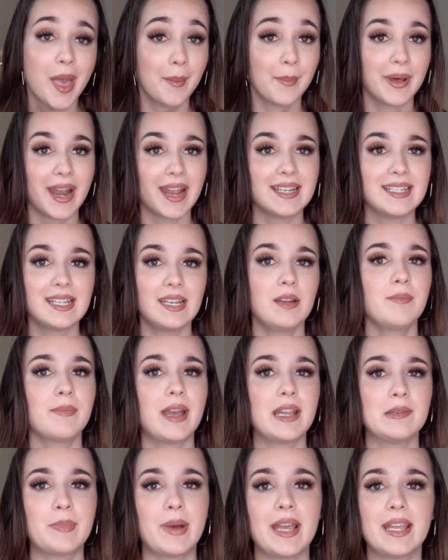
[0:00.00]
But I didn't
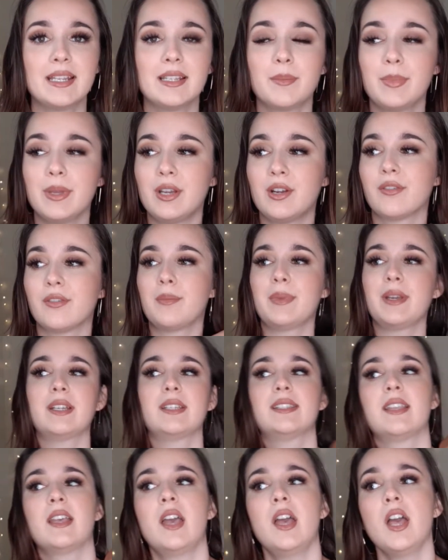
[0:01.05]
mind buying the bigger one
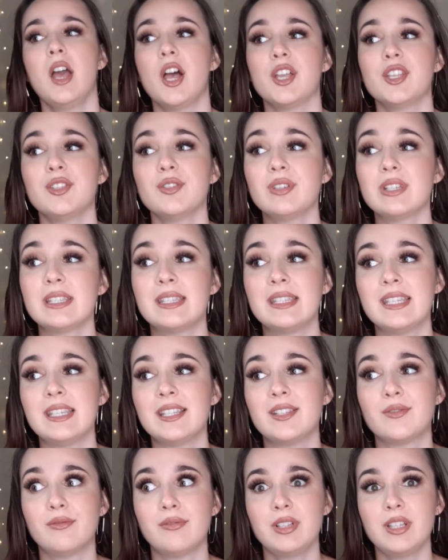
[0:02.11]
because, as you can see,
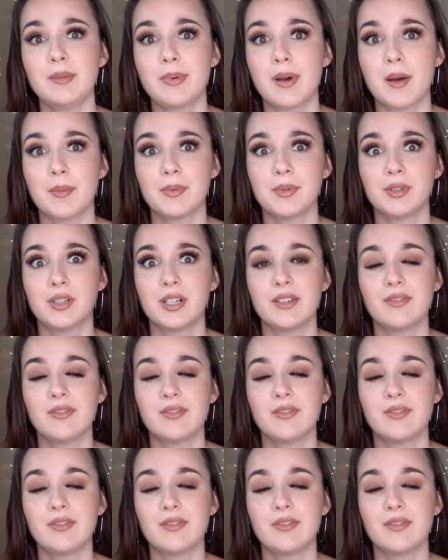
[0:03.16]
it's really popular.